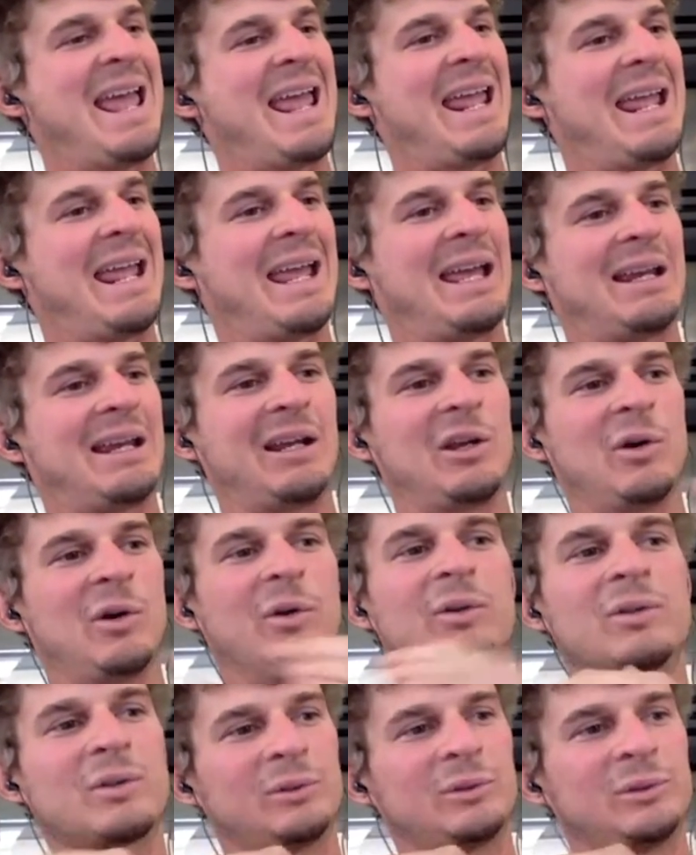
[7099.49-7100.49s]
And I go to
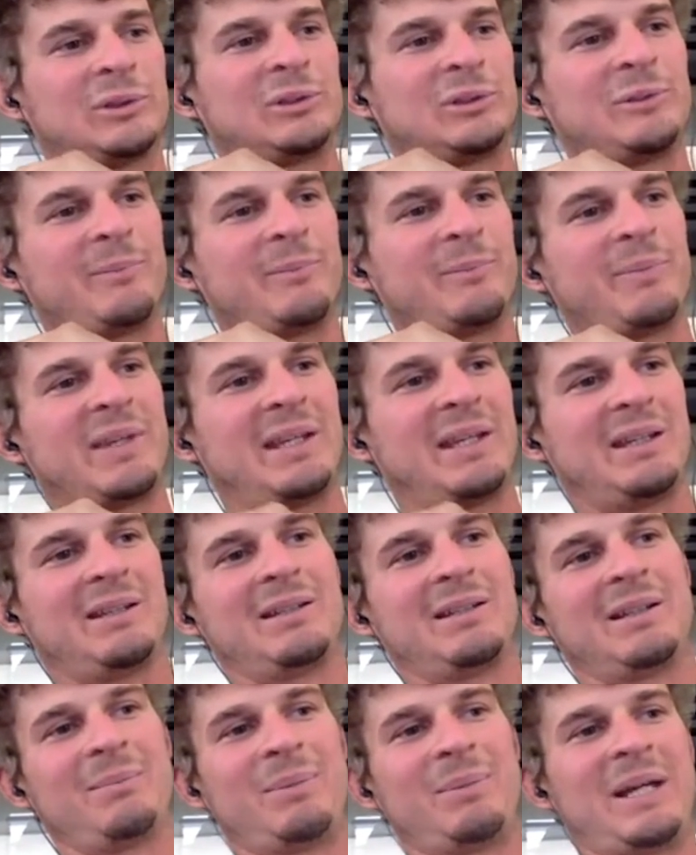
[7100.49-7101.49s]
school, and I
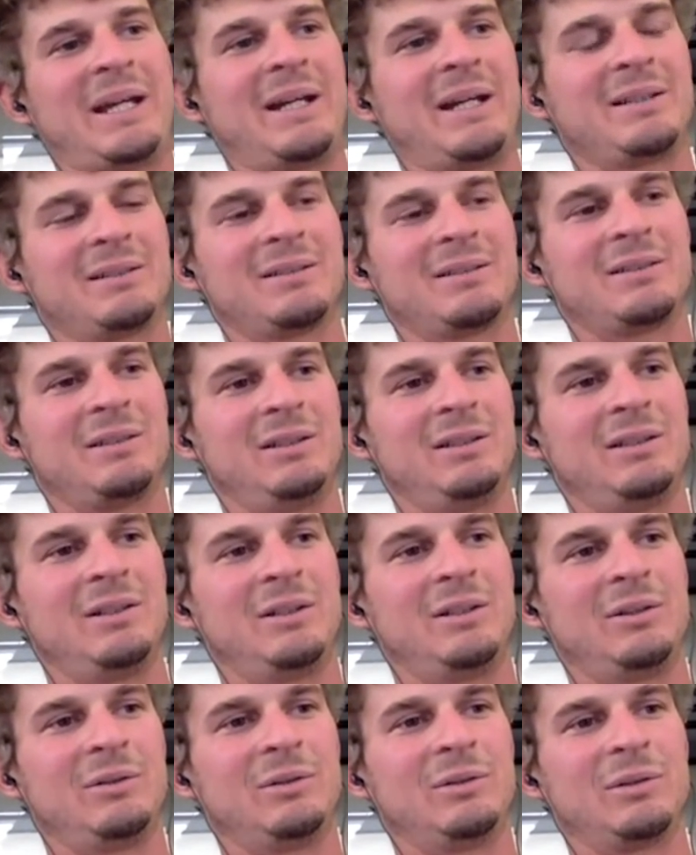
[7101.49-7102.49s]
pass, the
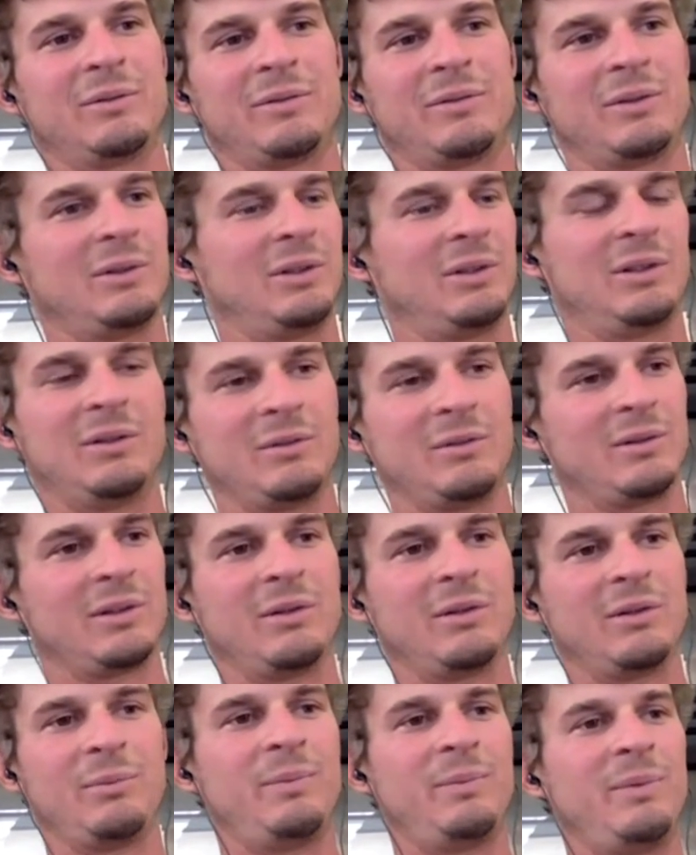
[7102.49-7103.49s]

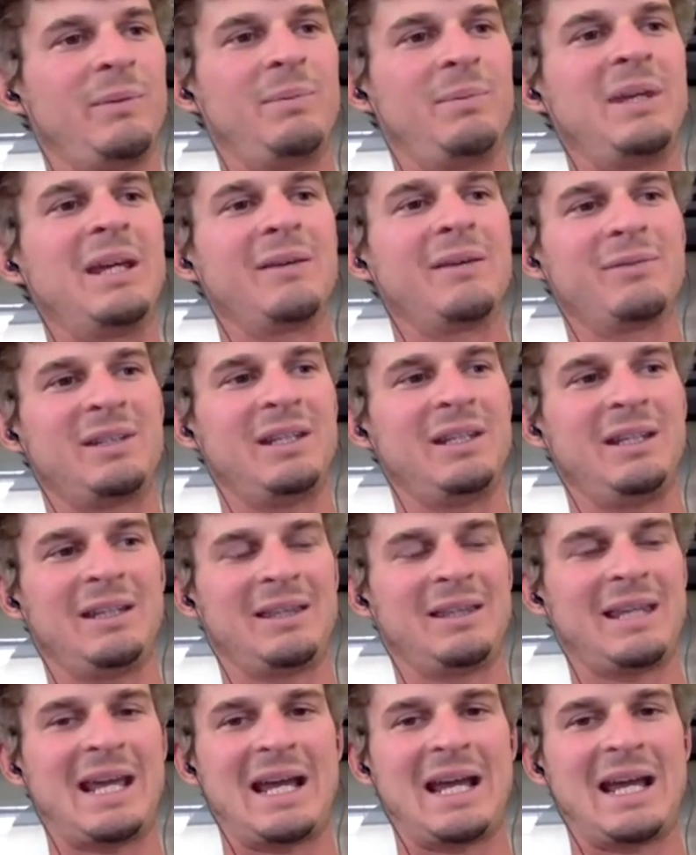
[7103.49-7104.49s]
PFT that
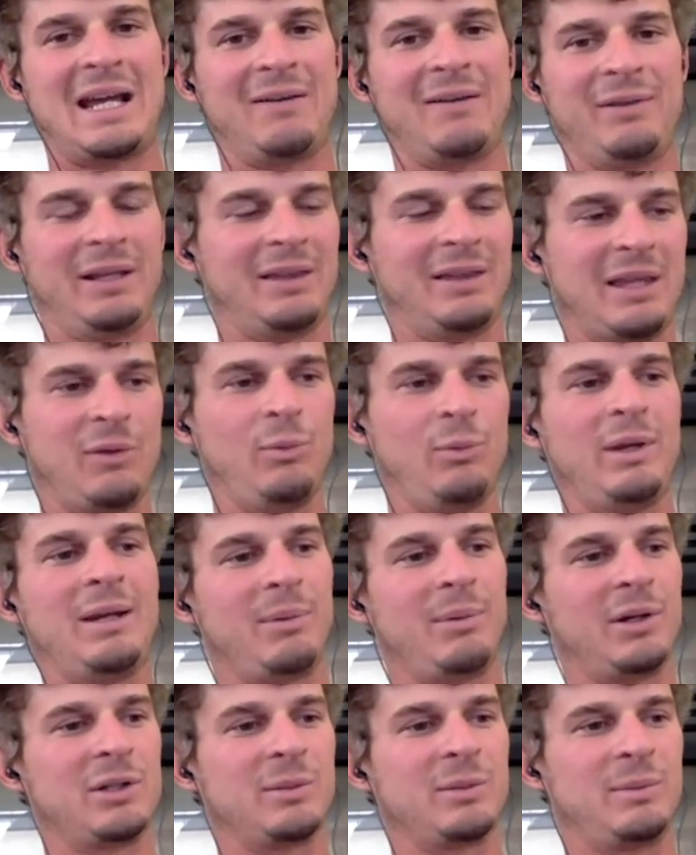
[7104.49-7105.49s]
they have, like they weed a
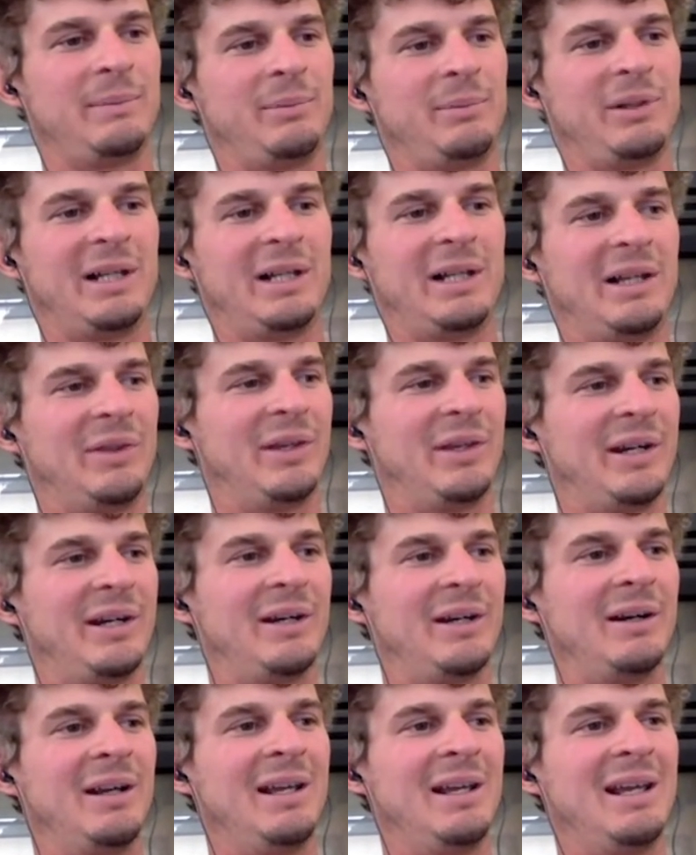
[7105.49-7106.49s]
bunch of people out there,
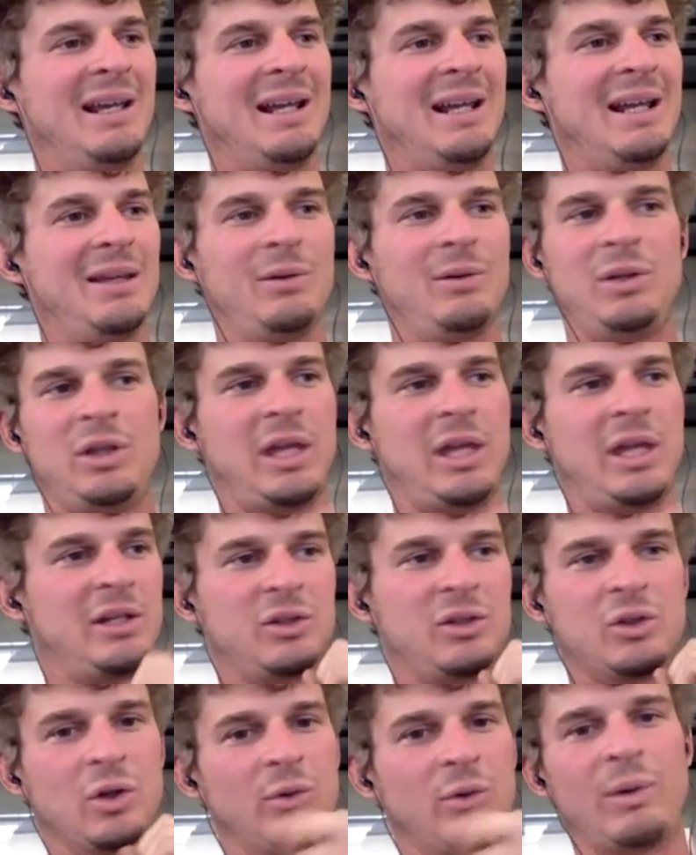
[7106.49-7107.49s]
and they just
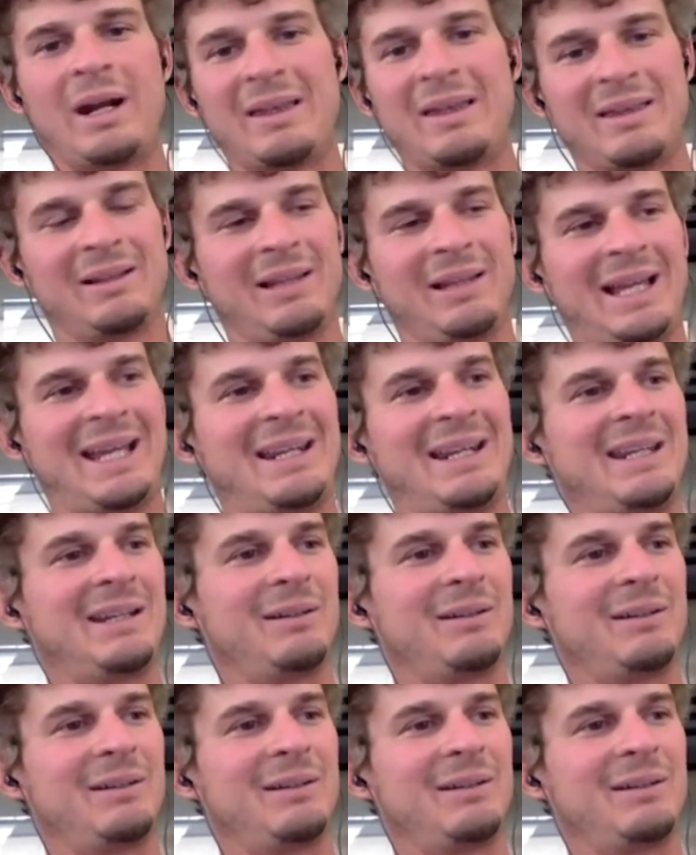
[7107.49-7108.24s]
go right into land nav.